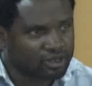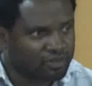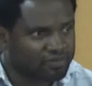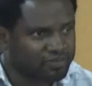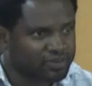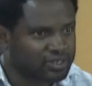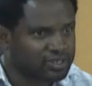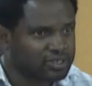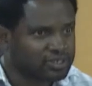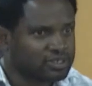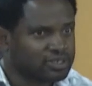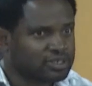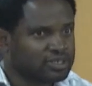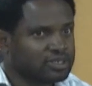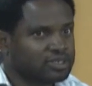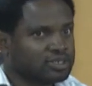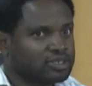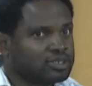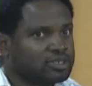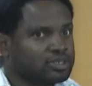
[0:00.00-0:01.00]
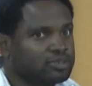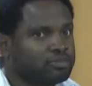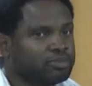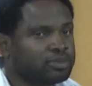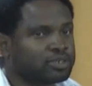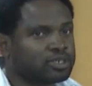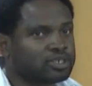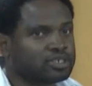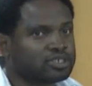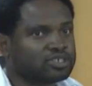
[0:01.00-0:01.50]
govern,
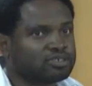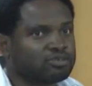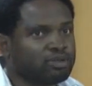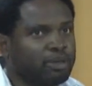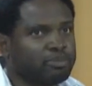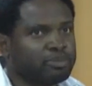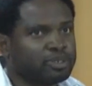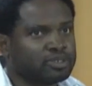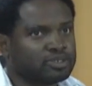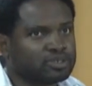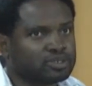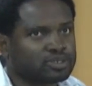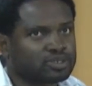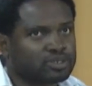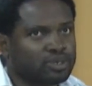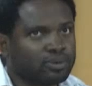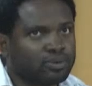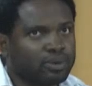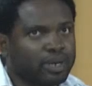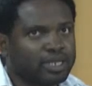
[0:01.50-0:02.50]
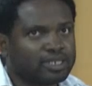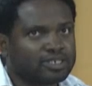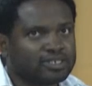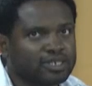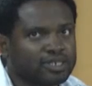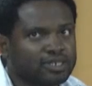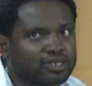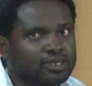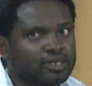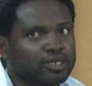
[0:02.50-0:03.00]
because, I mean,
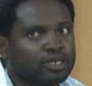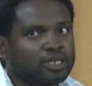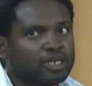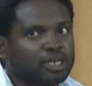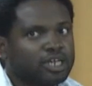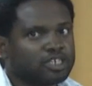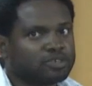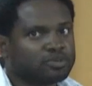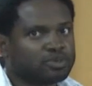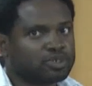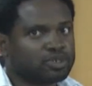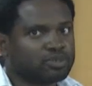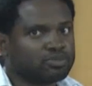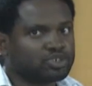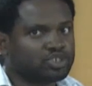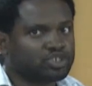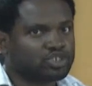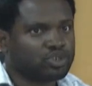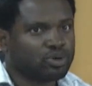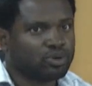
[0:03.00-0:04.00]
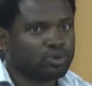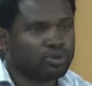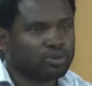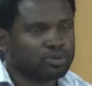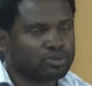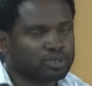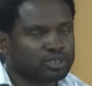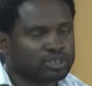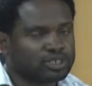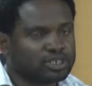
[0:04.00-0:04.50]
songwriting has become so
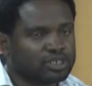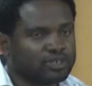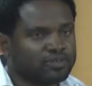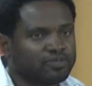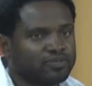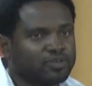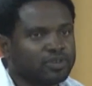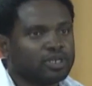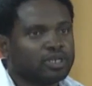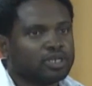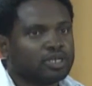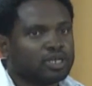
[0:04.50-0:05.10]
lucrative